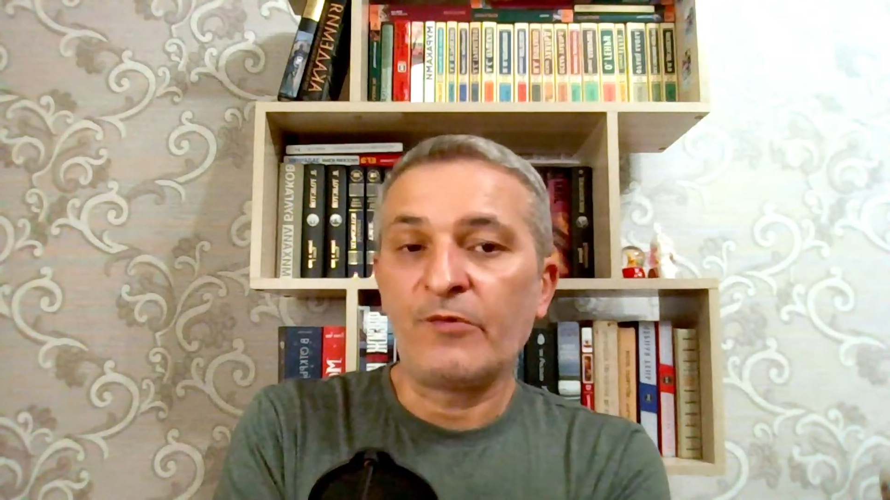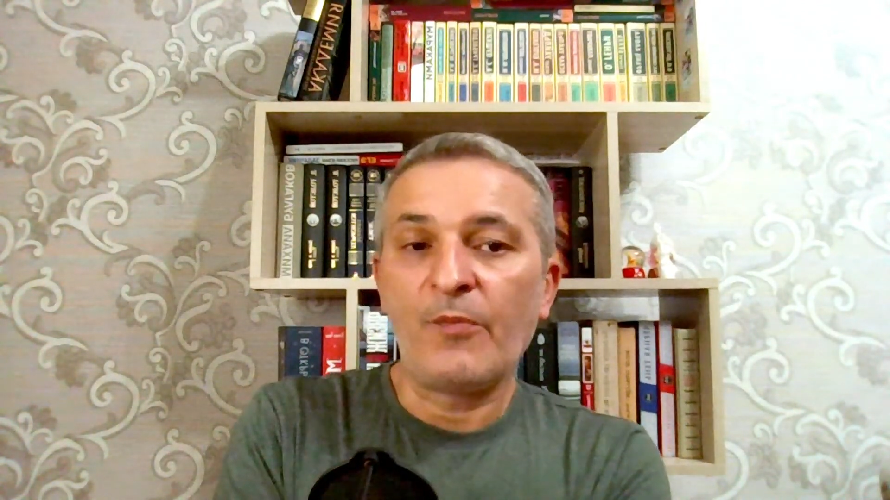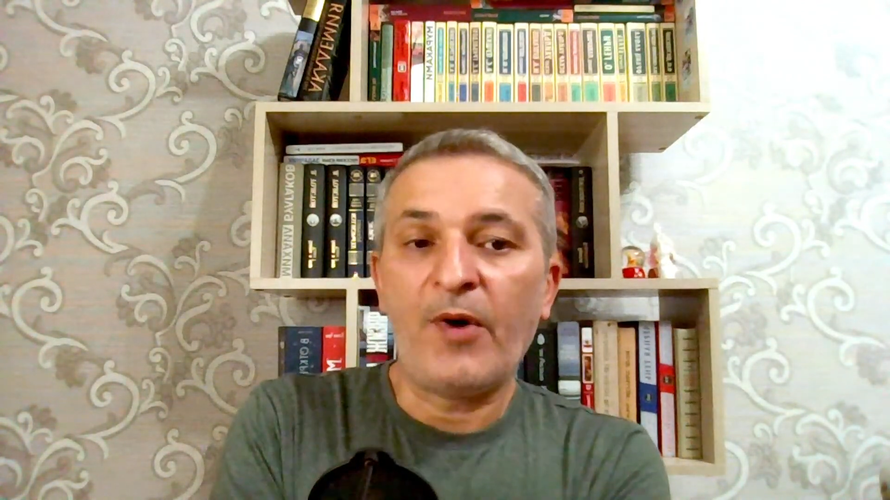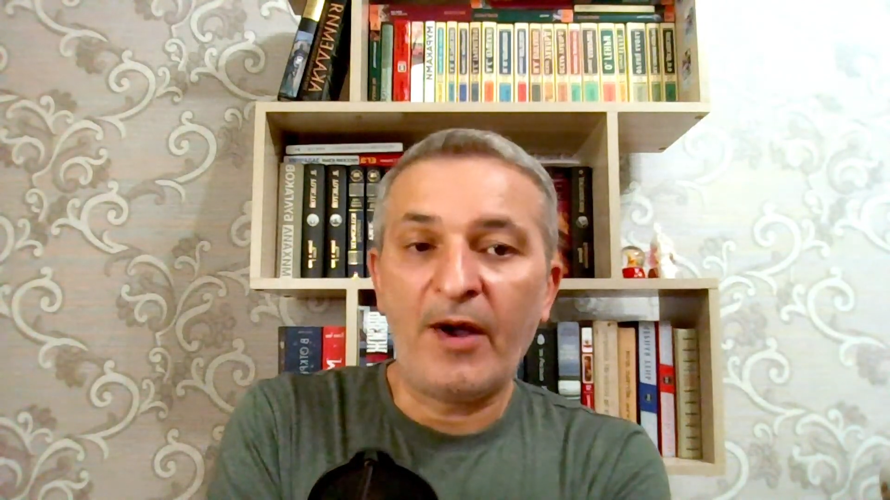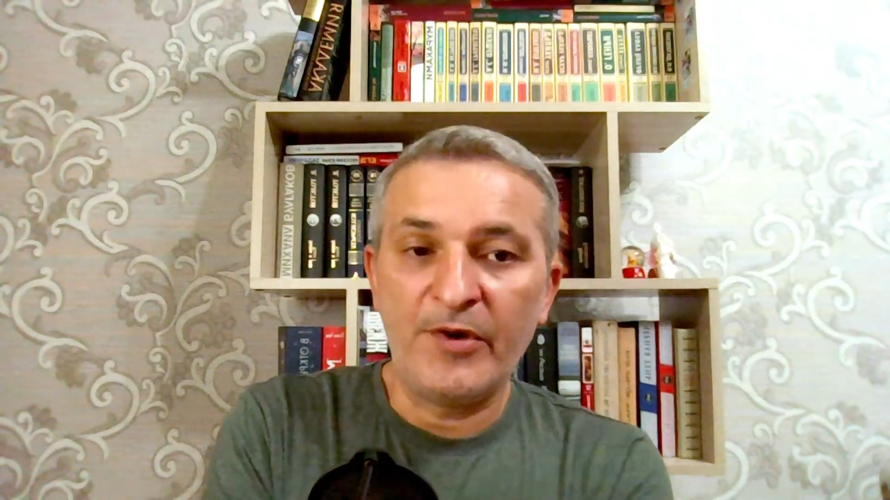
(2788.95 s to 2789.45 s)

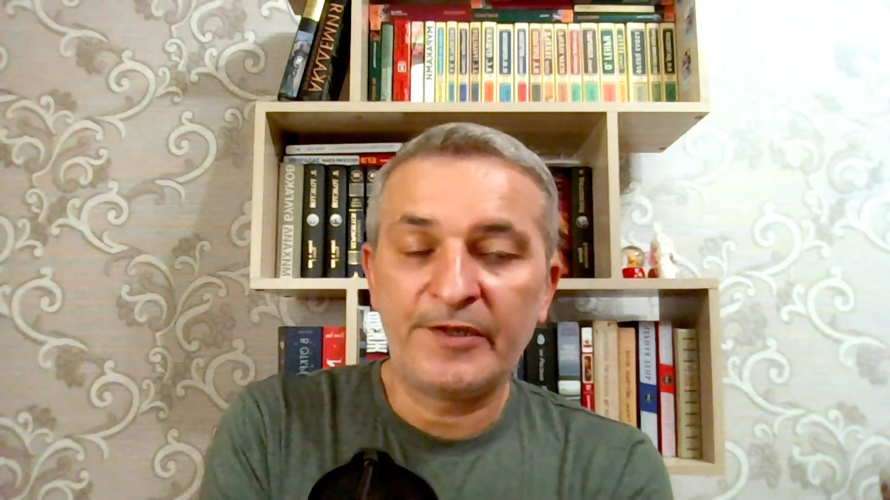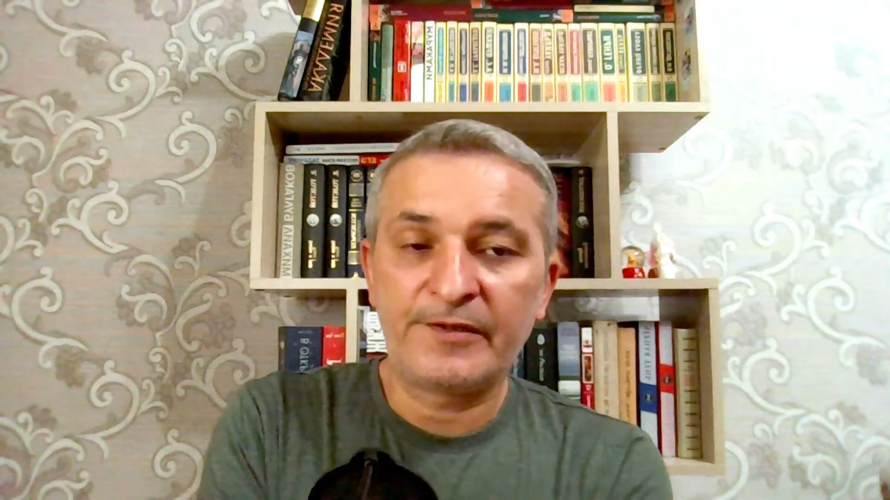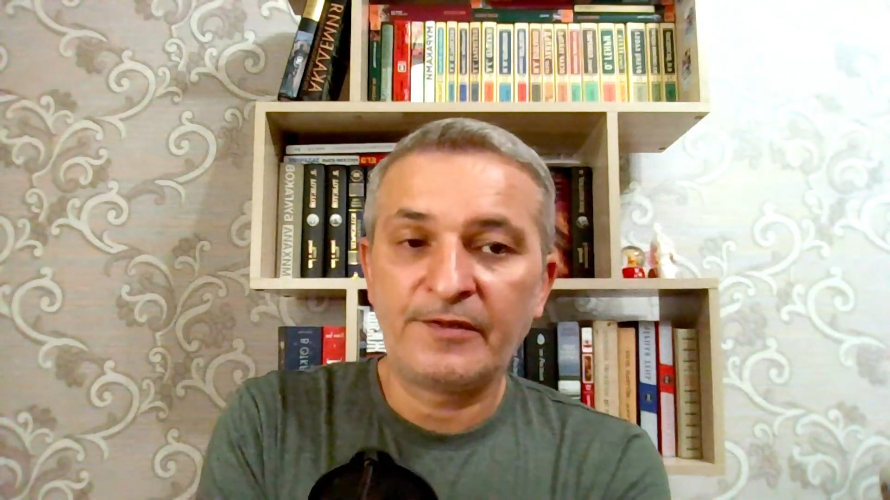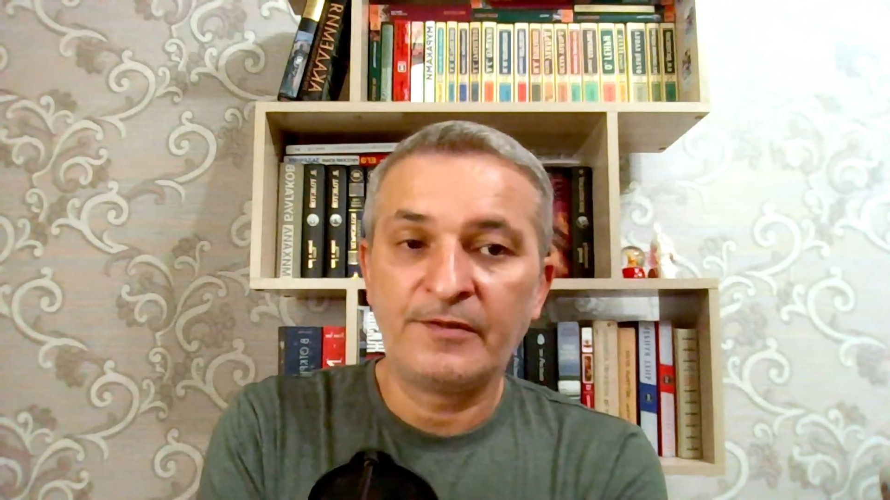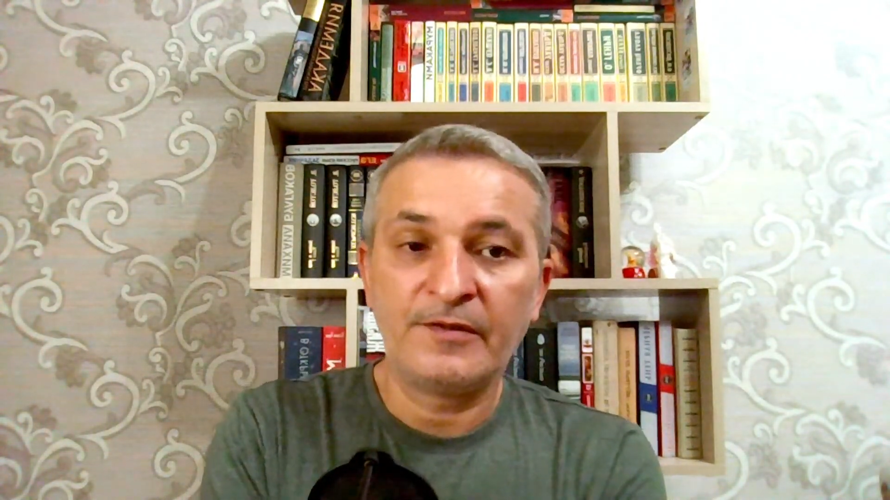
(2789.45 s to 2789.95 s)
republics